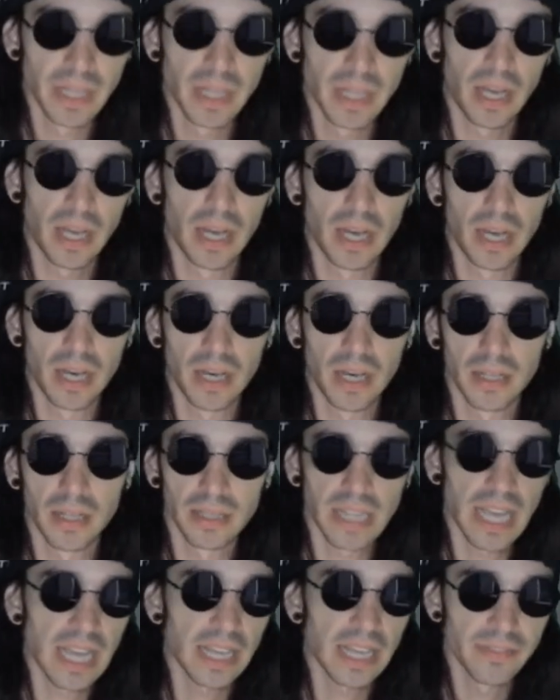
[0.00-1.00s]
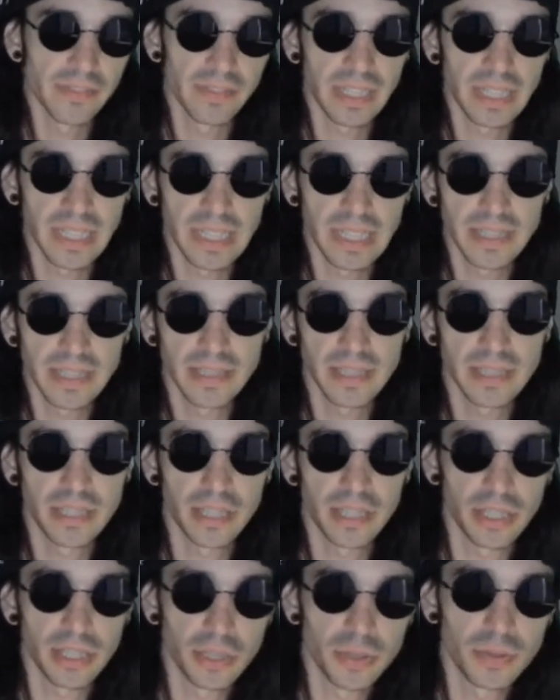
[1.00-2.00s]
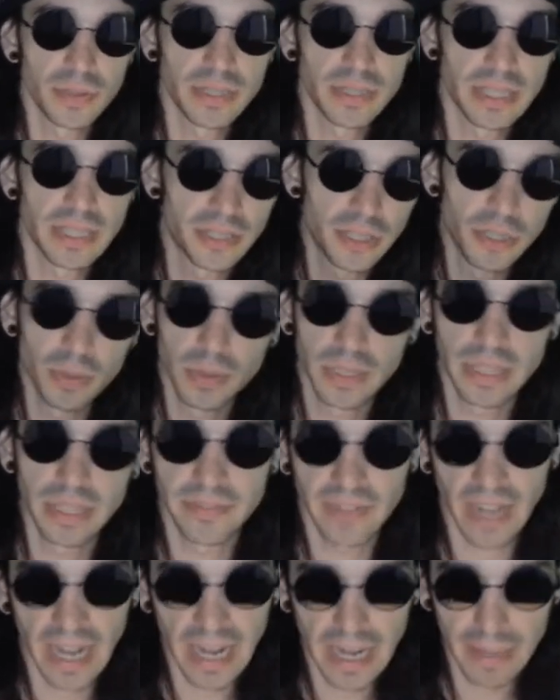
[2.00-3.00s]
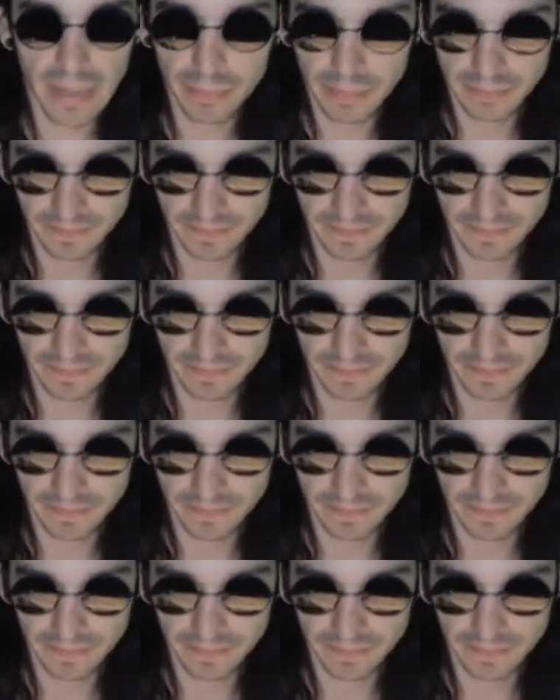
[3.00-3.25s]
Lack of an easy to use intuitive app.